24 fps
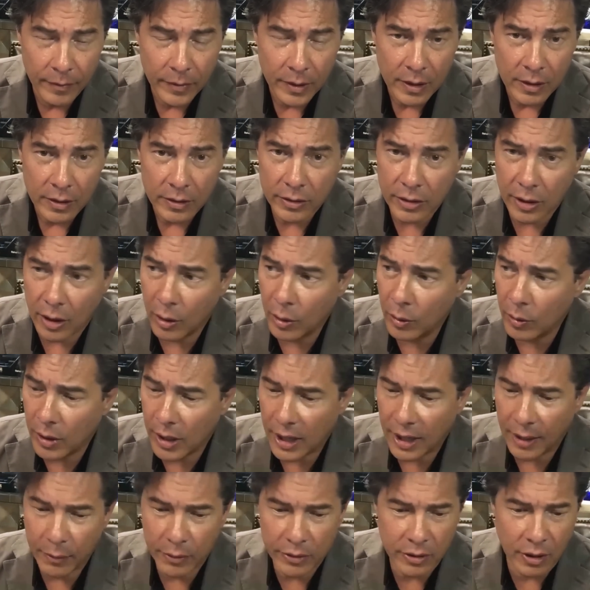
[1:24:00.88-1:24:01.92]
So
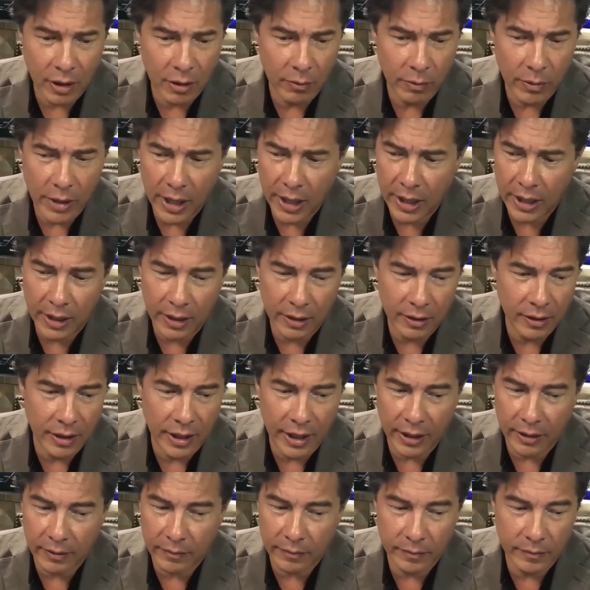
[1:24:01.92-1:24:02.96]
I was already
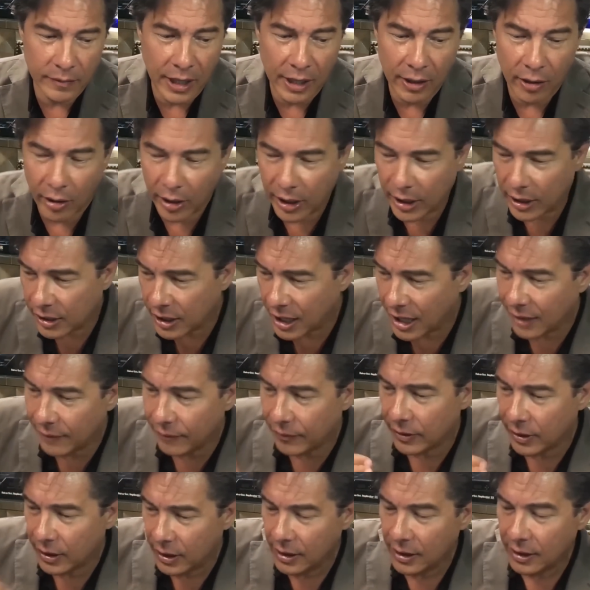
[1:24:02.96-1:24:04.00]
like, I'd already kind of
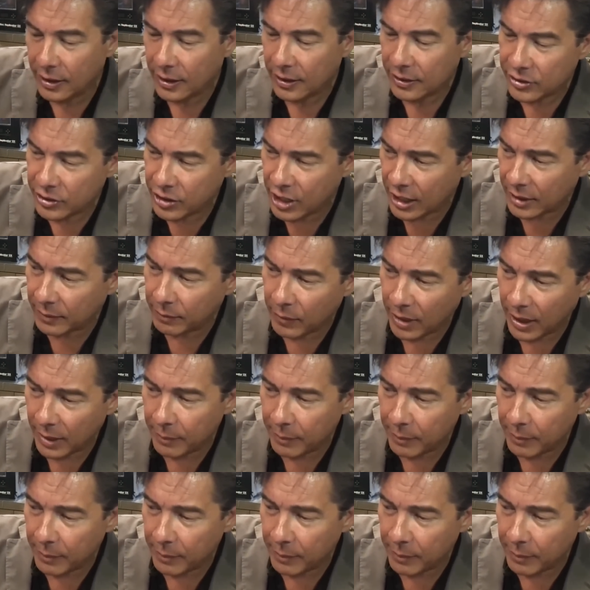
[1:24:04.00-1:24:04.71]
checked my